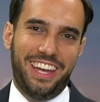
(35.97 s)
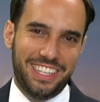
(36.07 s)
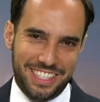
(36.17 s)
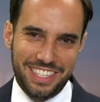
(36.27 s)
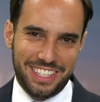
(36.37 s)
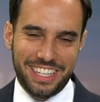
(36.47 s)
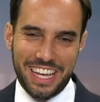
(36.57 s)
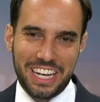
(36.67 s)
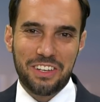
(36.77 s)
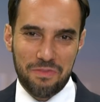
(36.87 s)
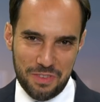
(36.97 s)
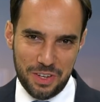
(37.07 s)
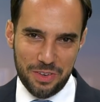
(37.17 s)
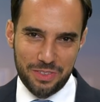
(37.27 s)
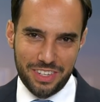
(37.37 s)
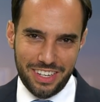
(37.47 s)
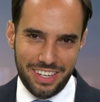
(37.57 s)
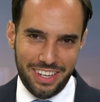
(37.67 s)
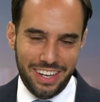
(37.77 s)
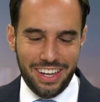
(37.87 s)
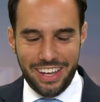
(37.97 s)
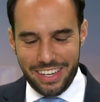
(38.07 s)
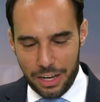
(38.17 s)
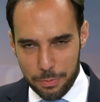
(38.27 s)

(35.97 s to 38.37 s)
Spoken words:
It's easy to get confused. Now,